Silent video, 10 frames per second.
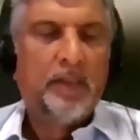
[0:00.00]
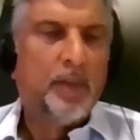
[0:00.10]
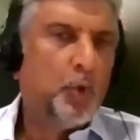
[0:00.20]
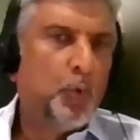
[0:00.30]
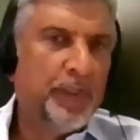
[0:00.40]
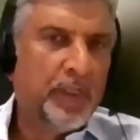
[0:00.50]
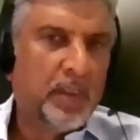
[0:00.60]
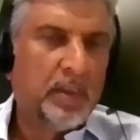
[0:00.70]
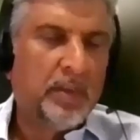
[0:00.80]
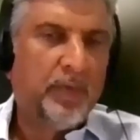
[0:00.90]

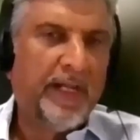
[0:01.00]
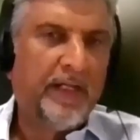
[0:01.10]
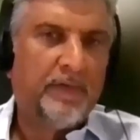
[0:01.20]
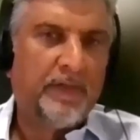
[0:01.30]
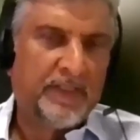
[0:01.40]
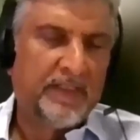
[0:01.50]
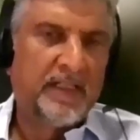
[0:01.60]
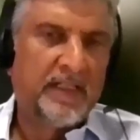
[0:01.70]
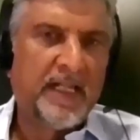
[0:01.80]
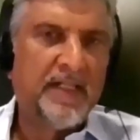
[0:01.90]
2-year rate versus
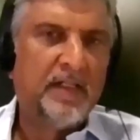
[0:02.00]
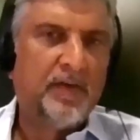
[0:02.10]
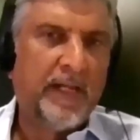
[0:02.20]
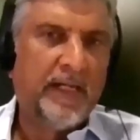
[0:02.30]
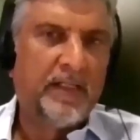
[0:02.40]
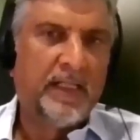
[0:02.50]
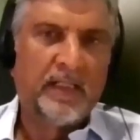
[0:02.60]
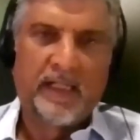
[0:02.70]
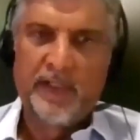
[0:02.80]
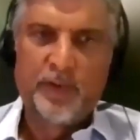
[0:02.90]
the 10-year rate
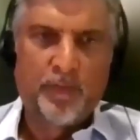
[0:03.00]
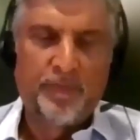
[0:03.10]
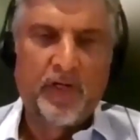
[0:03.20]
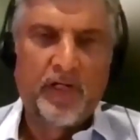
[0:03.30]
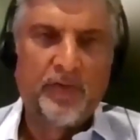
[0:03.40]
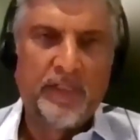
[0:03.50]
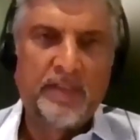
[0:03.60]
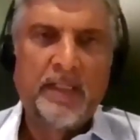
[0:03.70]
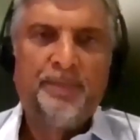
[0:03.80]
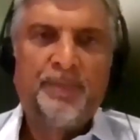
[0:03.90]
in the case of treasuries